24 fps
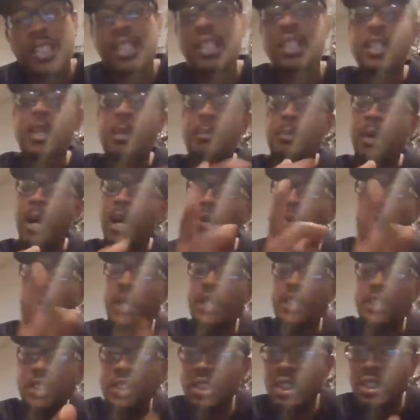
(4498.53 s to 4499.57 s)
Now, my
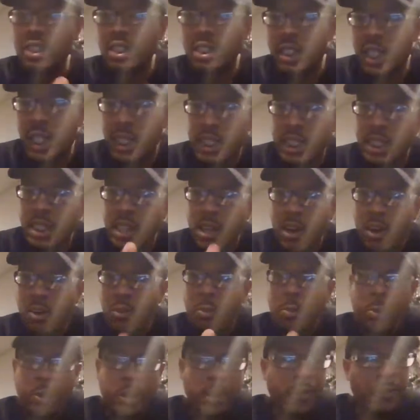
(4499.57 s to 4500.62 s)
question to Stanley
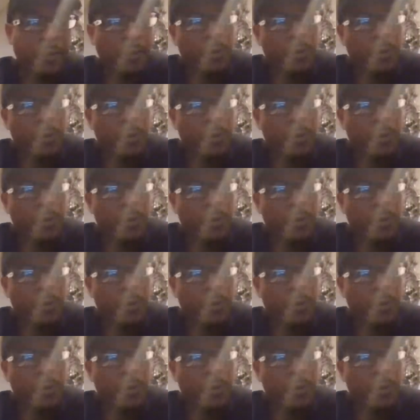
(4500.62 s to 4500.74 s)
Colbreth